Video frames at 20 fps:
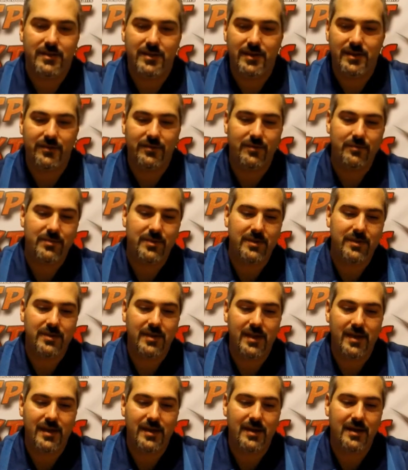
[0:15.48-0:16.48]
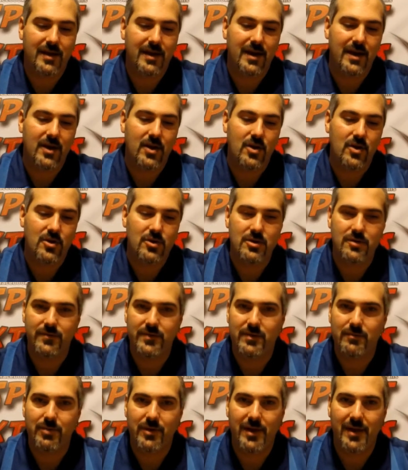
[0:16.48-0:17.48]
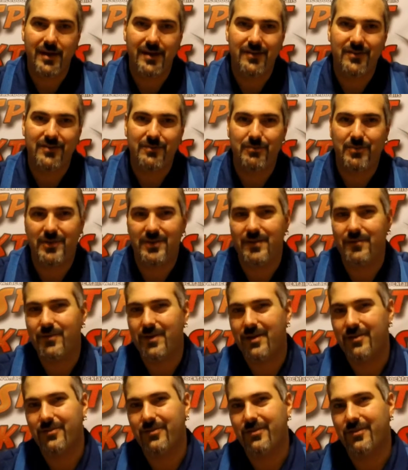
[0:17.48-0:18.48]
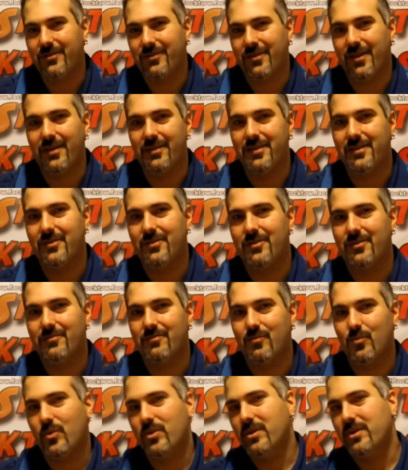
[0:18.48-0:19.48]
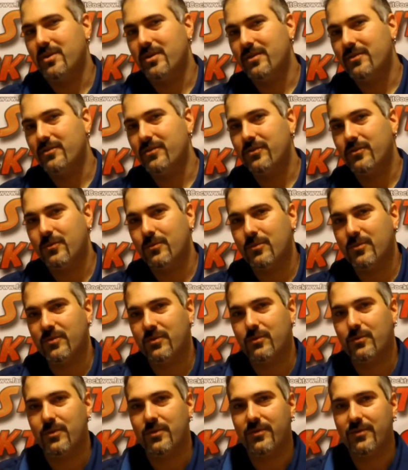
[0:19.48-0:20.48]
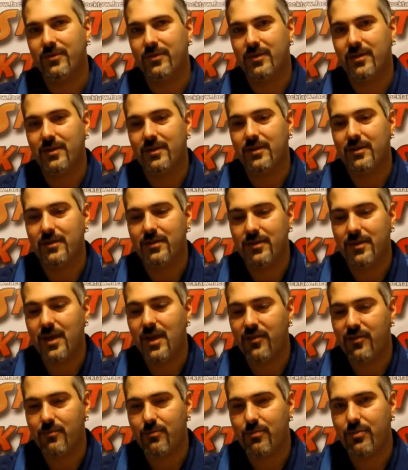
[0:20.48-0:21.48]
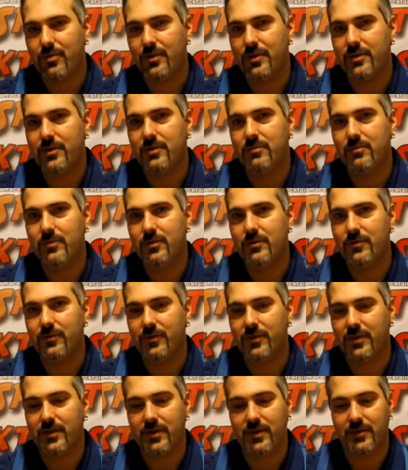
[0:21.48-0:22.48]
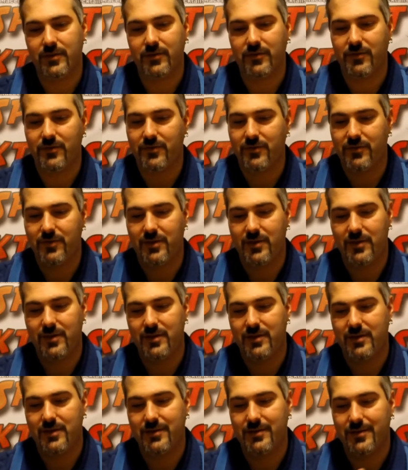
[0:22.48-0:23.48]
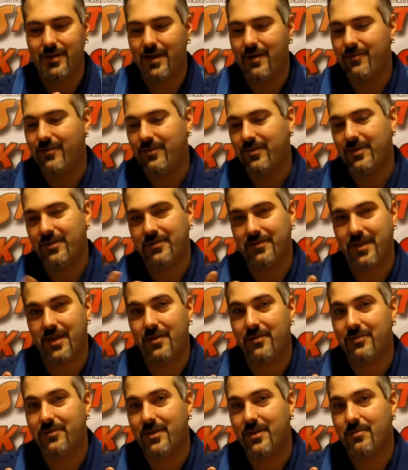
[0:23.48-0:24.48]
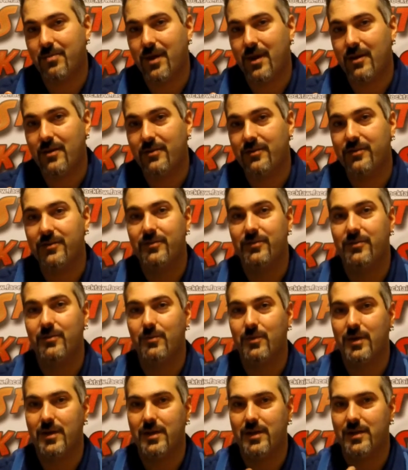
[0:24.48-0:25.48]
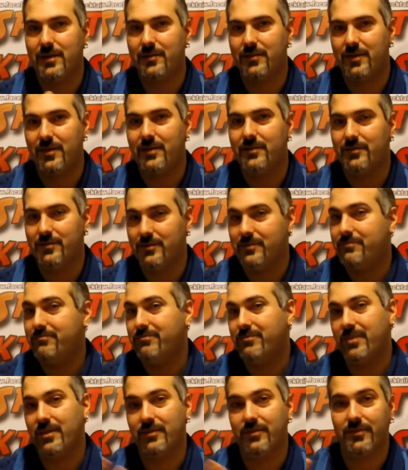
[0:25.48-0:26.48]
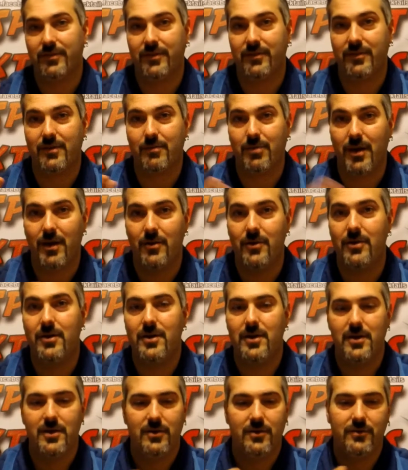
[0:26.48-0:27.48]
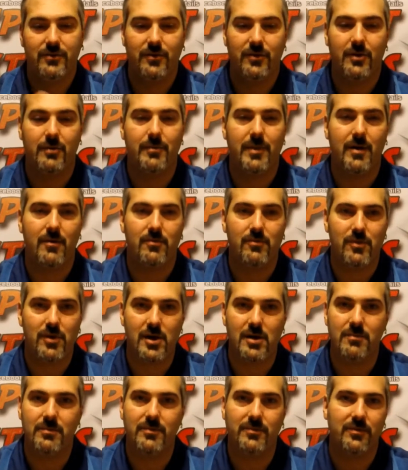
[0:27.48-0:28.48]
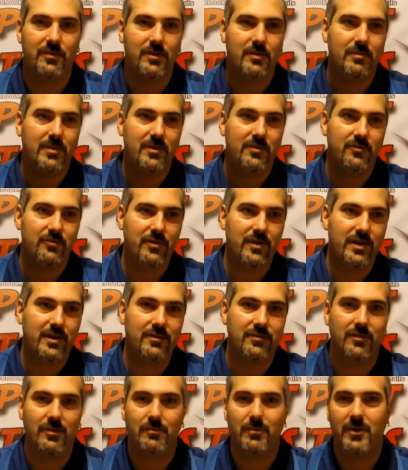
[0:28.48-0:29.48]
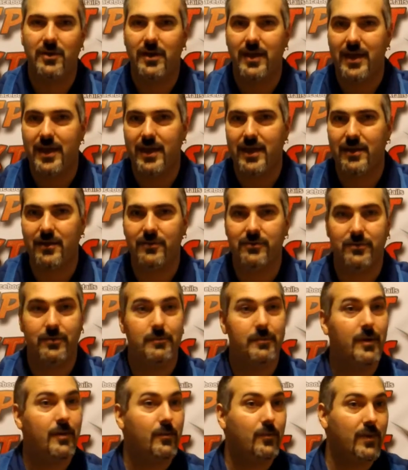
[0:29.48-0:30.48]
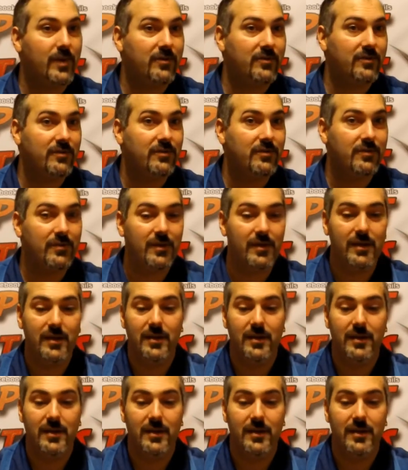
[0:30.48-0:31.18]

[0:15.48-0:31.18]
It's something that I heard of in the past, but I never actually sat there and really listened to them until recently. They have some pretty good music. It's obviously it sounds like pirates because the way he sings, it basically sounds like a pirate talking about rum, I'm talking about drinking, talking about ales, talking about wenches,